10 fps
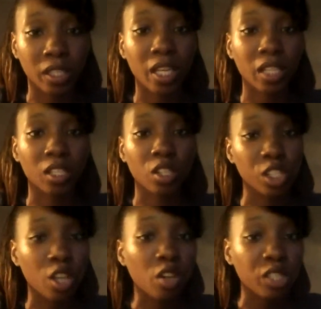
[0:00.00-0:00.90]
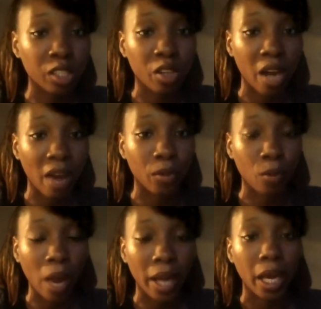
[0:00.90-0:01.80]
26th, so she knows she's going to have to
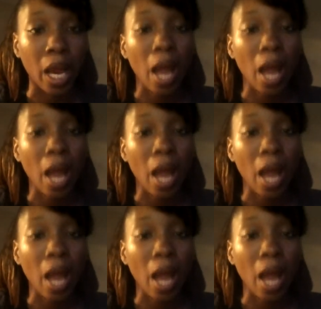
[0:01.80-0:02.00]
wait.